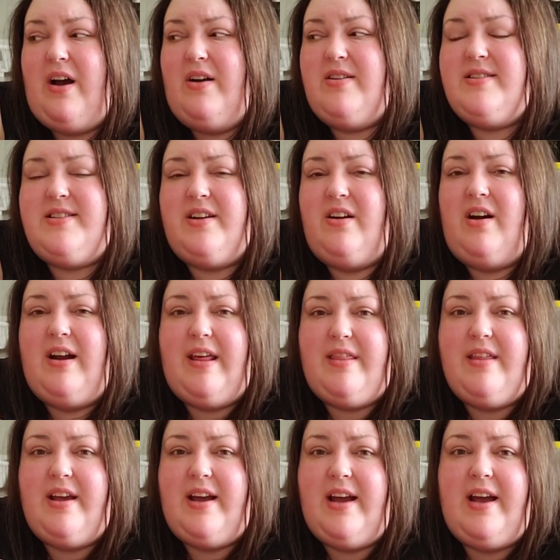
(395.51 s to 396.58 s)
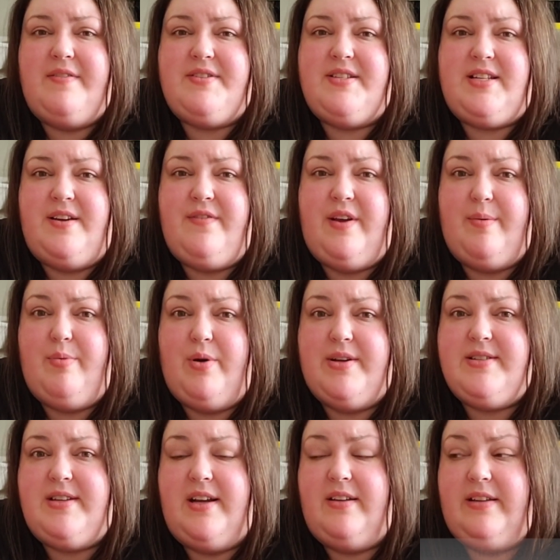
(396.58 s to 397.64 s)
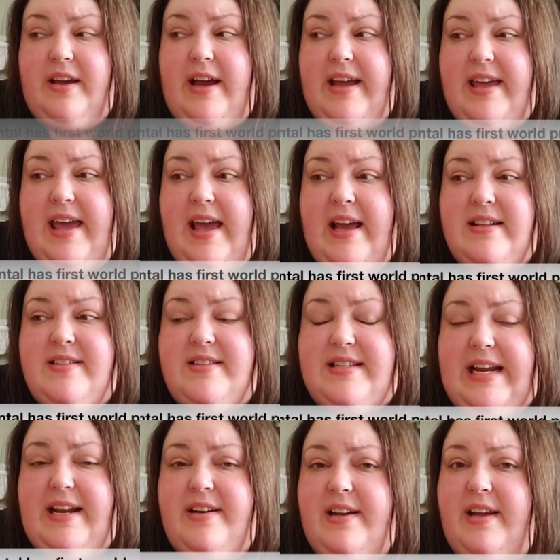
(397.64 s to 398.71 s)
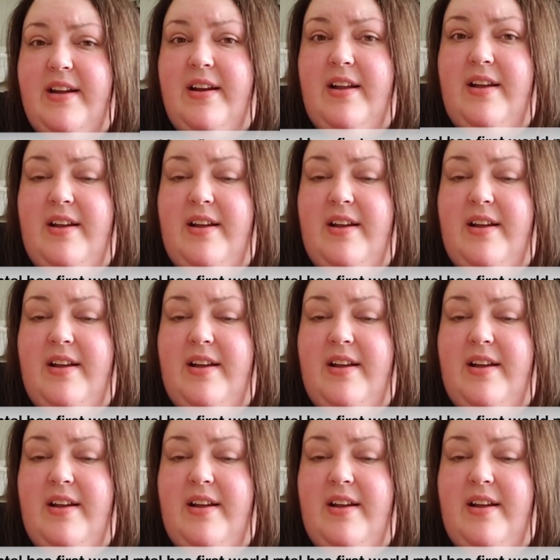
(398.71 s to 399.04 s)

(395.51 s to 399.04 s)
honest to God, I think I have stevia poisoning. Like, I can't stand it.